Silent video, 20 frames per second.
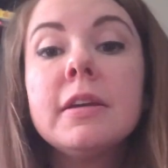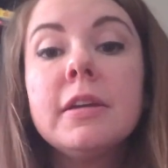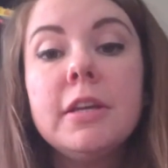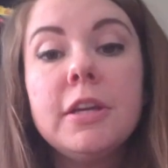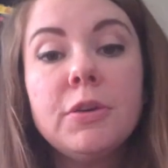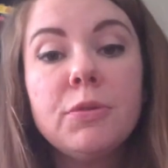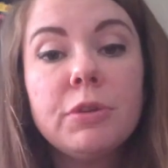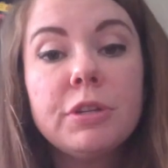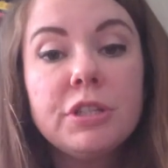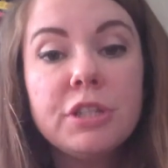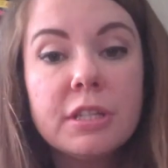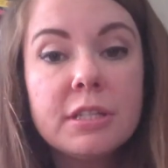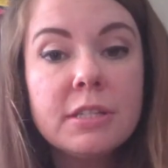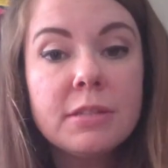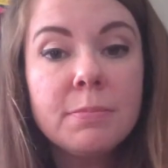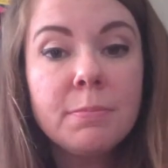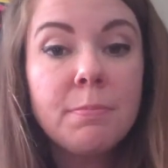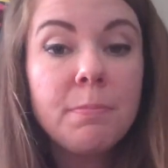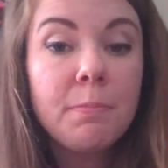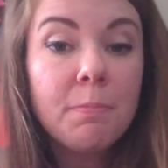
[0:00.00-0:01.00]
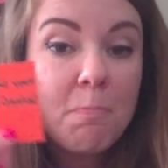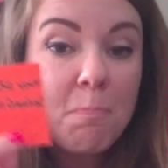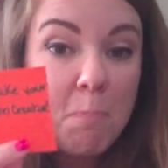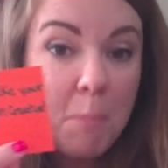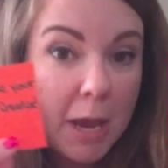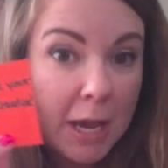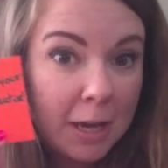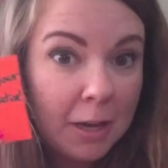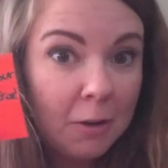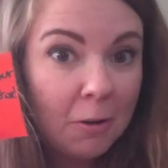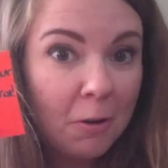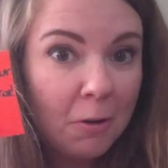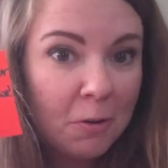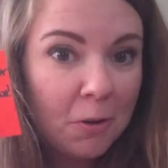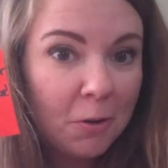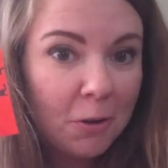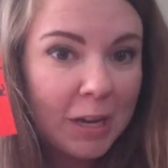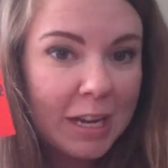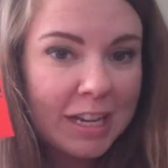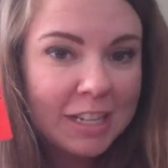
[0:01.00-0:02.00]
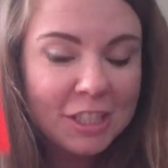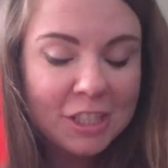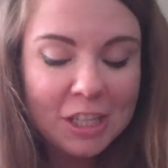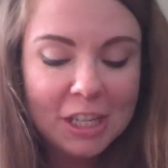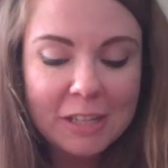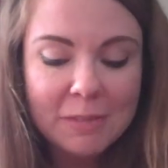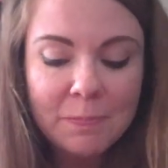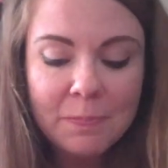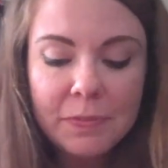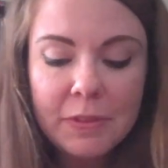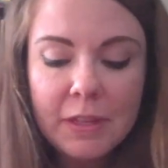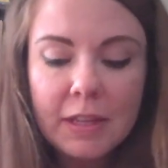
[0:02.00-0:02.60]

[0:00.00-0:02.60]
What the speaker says: you would just make your own creation.